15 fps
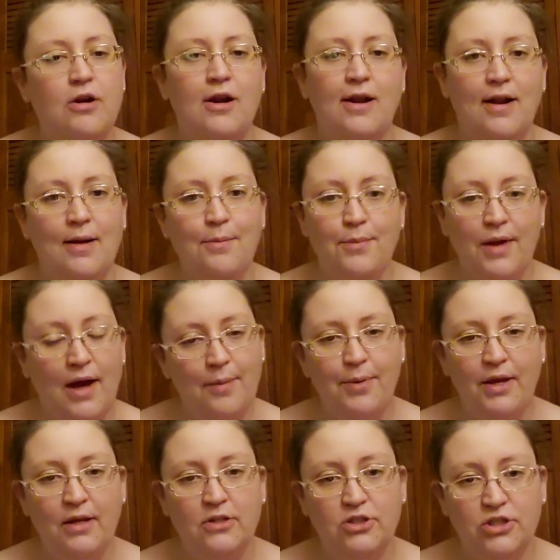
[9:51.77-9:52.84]
and I'm not
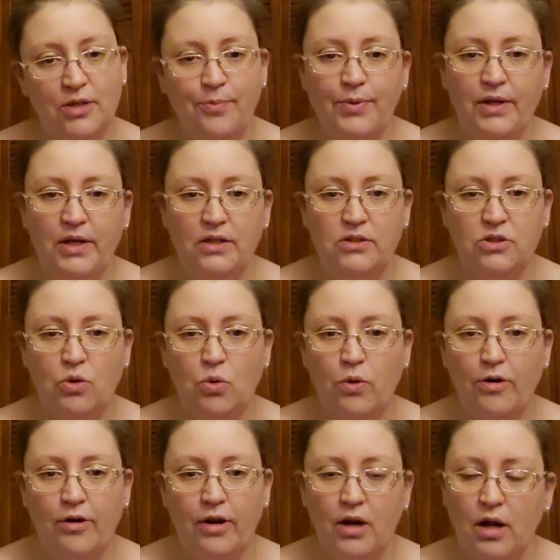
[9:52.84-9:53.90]
paying shipping to
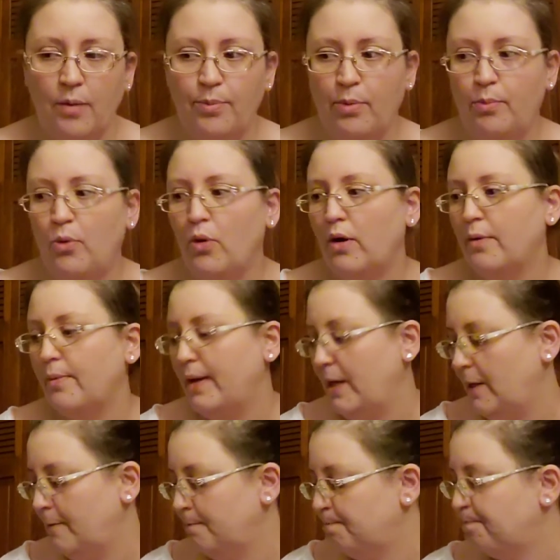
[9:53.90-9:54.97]
order a couple more,
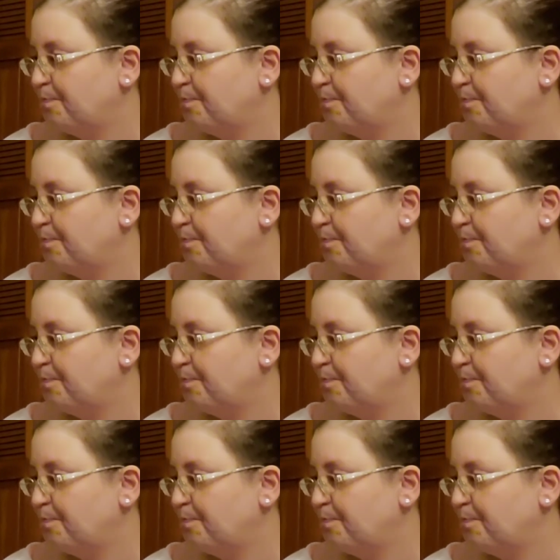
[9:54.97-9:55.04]
right?